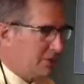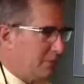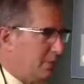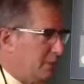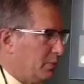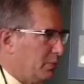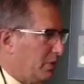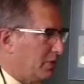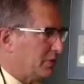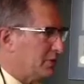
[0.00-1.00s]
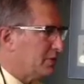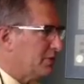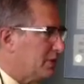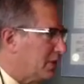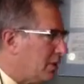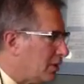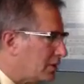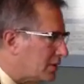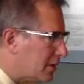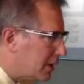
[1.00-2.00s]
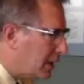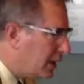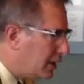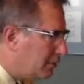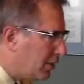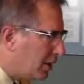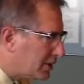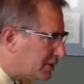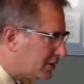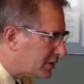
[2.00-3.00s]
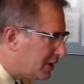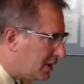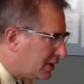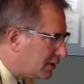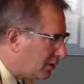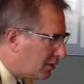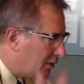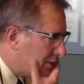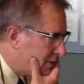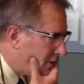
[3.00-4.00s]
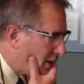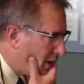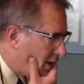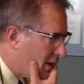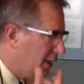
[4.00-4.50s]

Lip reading: some people will also do is they'll alter their head posture to unload the jaw.